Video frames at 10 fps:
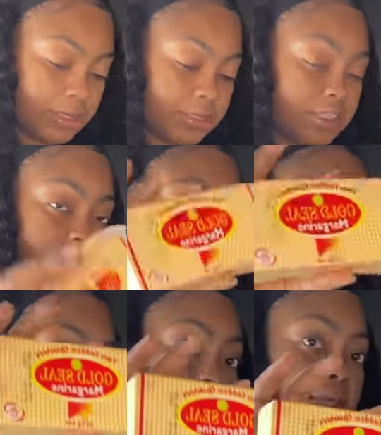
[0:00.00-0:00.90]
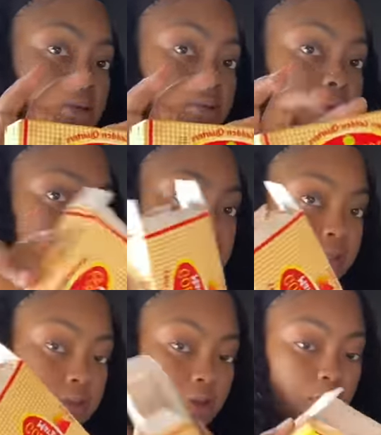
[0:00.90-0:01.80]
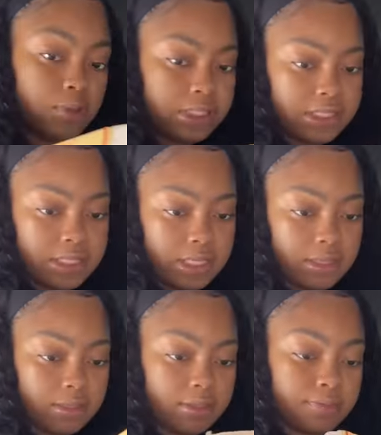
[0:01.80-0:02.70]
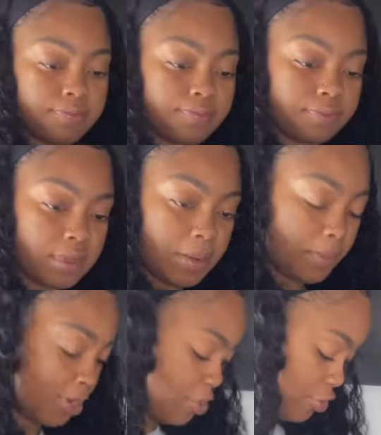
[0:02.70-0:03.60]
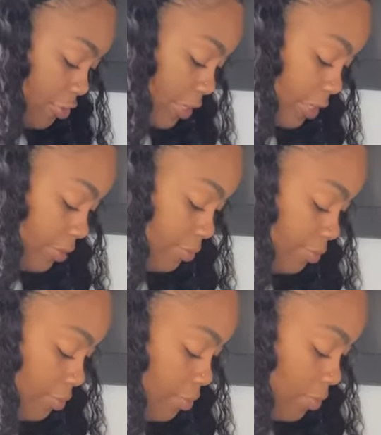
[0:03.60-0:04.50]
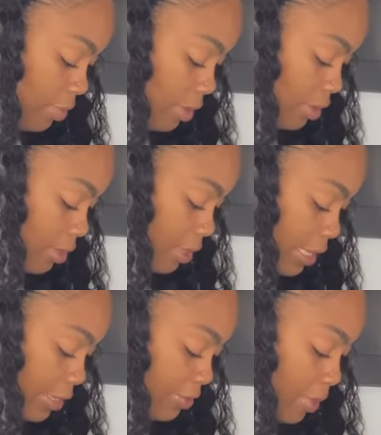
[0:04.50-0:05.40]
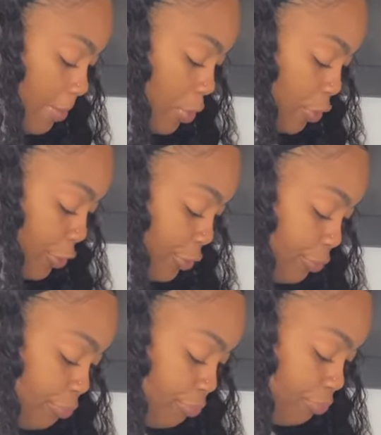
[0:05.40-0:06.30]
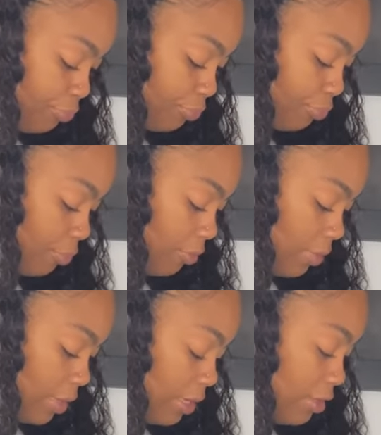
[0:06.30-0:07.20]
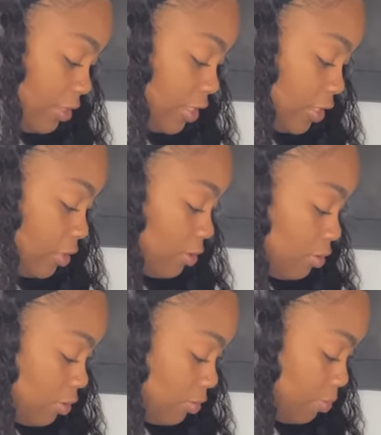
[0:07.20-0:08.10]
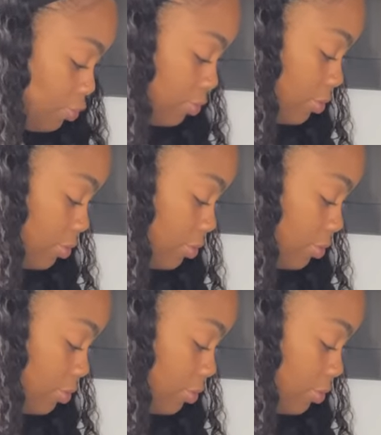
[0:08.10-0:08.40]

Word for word: this is the one that I use, the Gold Seal Margarine. Is my butter. I just put